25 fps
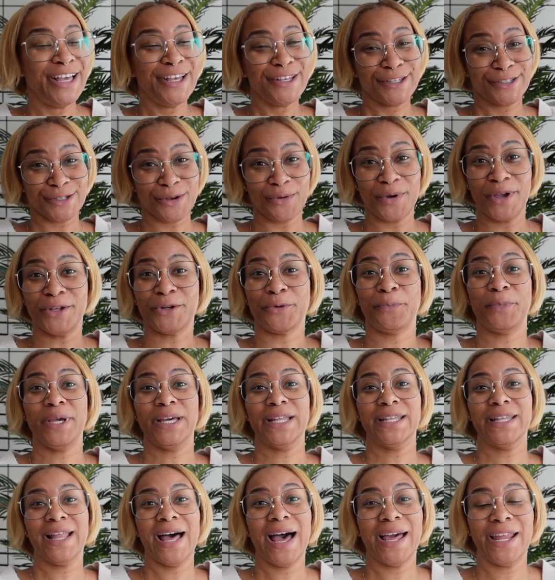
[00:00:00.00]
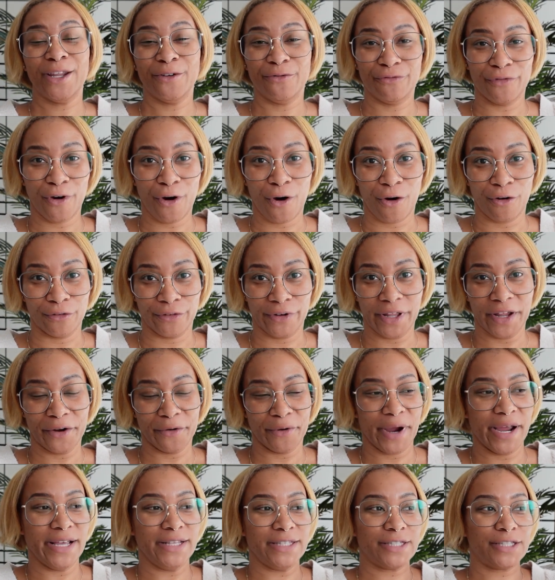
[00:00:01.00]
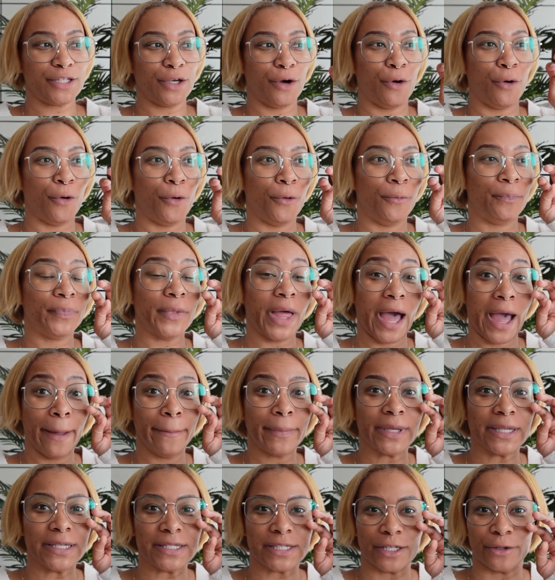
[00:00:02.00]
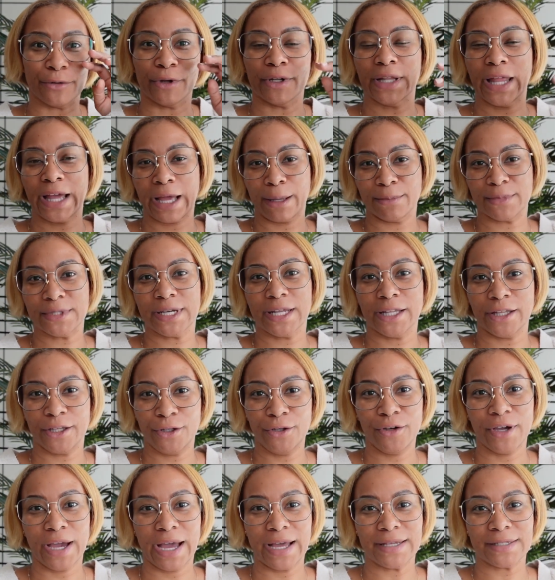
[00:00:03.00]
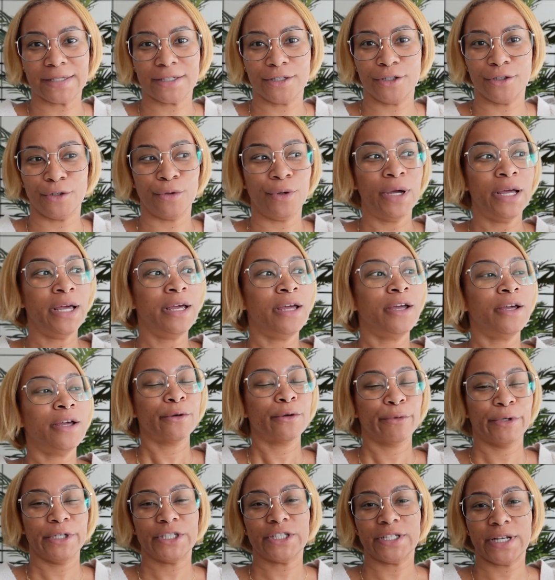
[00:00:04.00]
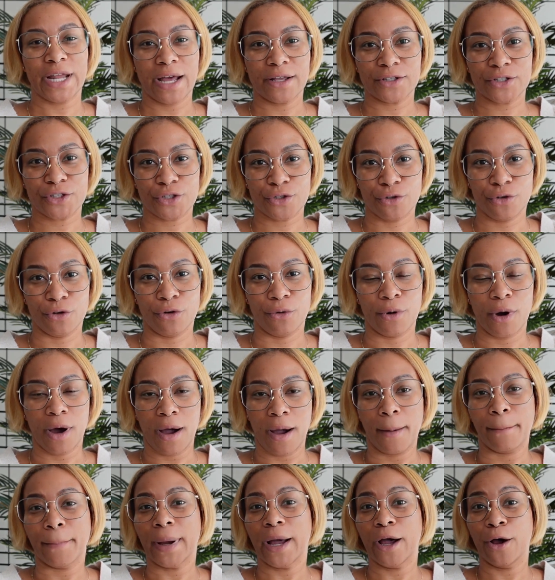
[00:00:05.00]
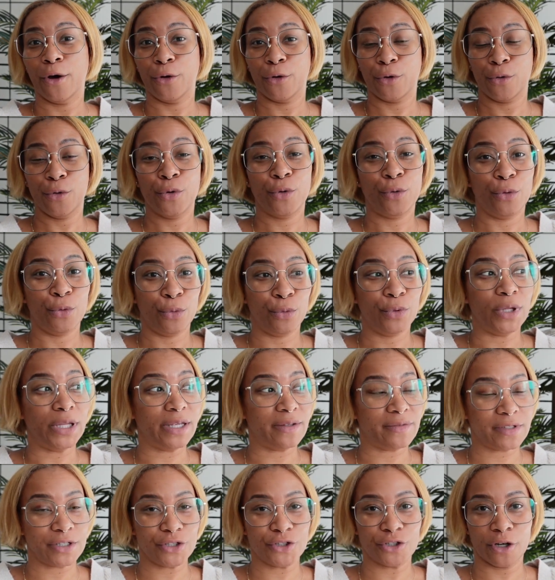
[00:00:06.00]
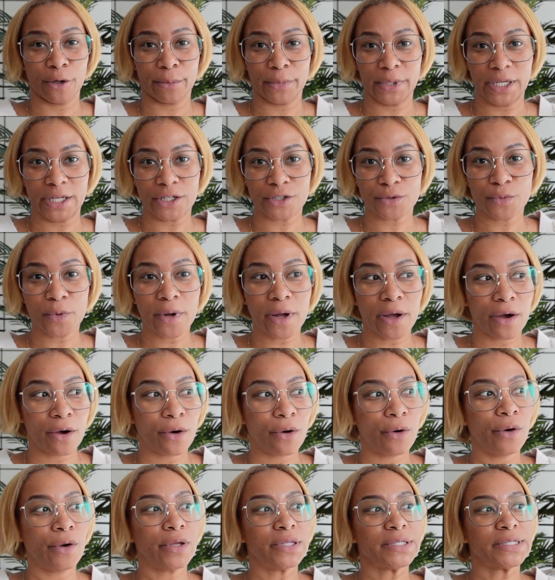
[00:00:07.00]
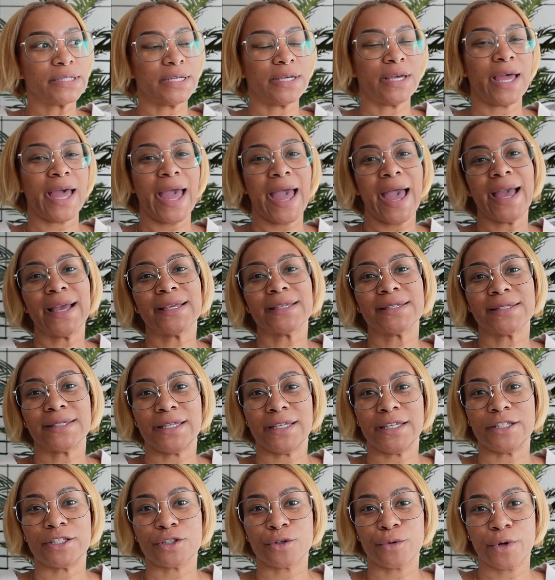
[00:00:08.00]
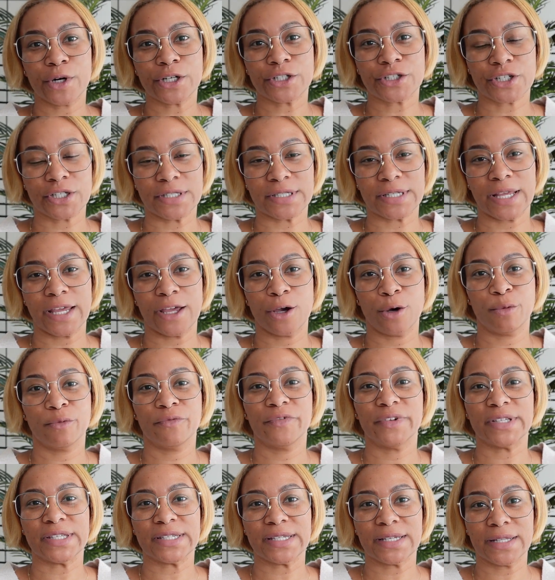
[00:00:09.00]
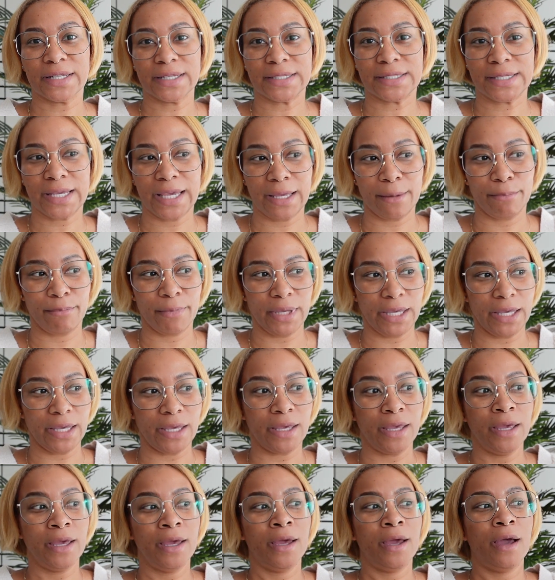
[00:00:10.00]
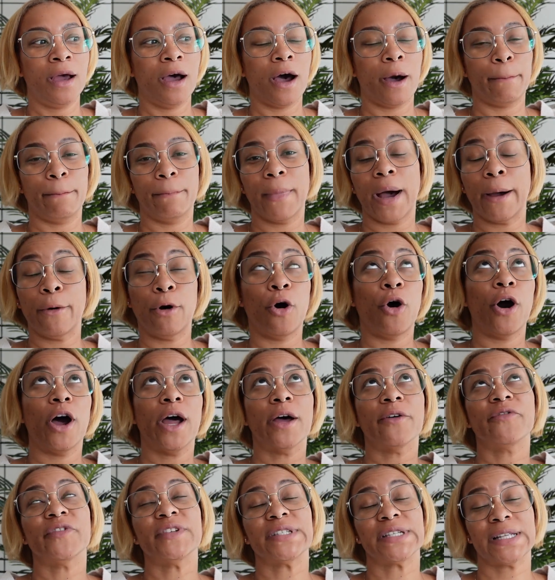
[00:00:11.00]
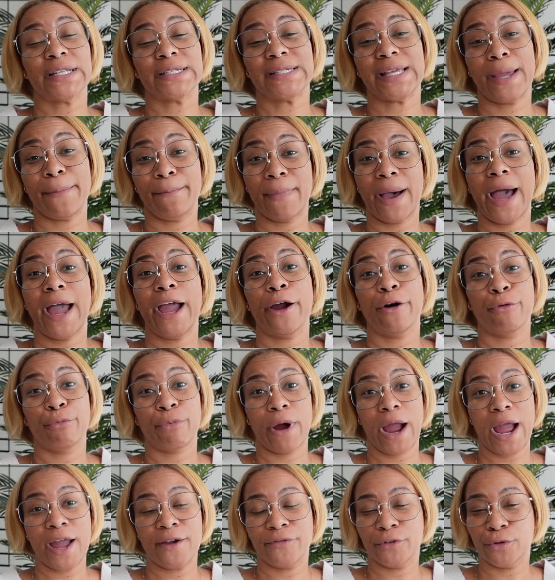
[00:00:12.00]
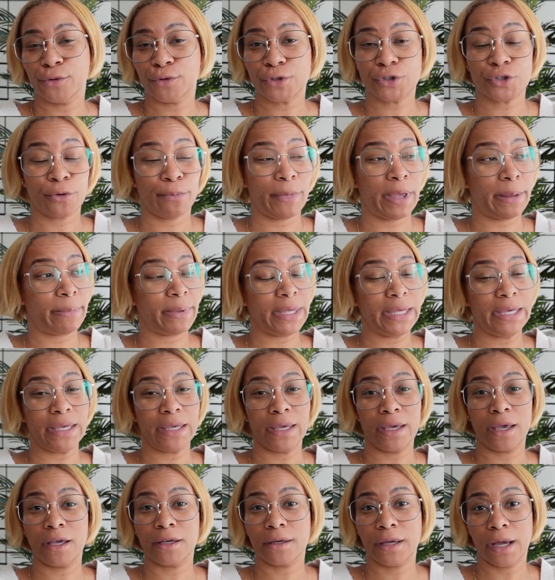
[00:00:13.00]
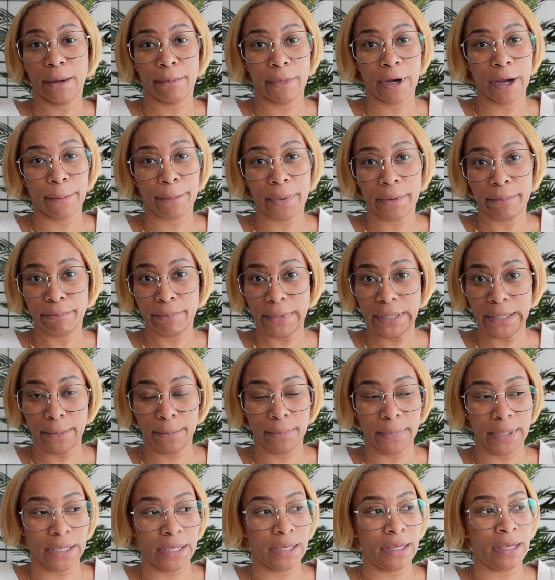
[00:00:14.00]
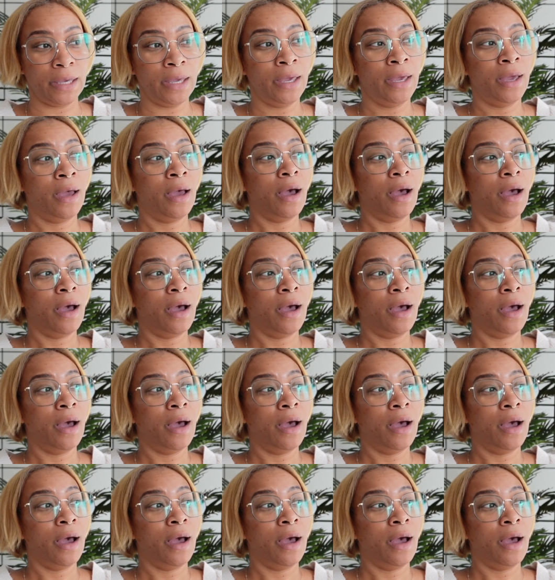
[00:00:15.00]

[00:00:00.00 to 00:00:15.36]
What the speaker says: So it'll be a lot involved there, right? So I'm considering, like I'm telling you guys to do, reaching out to my uncle who lives in Germany as well to ask these questions and help facilitate me or help facilitate my arrival. So maybe he could come up and meet me.